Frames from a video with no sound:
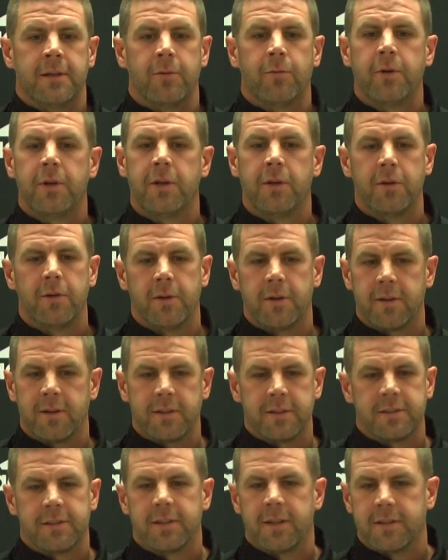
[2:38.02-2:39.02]
we do an
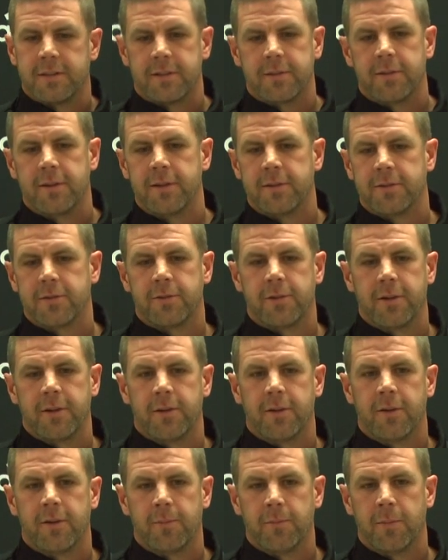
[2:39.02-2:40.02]
extensive history
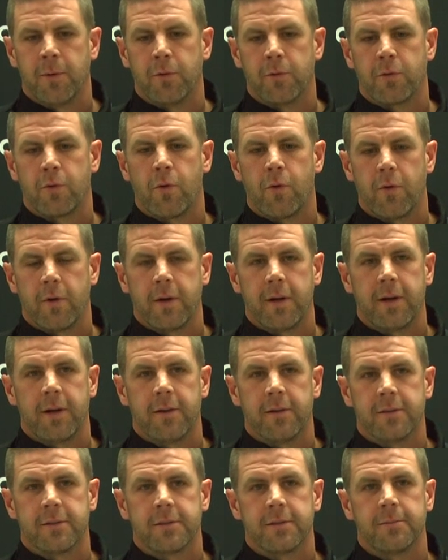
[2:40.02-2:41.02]
on both
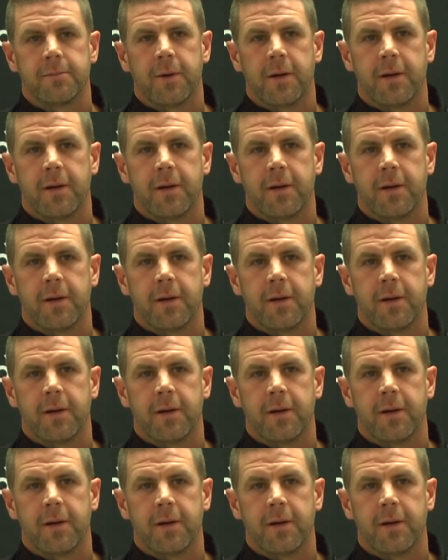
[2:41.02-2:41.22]
coordinators,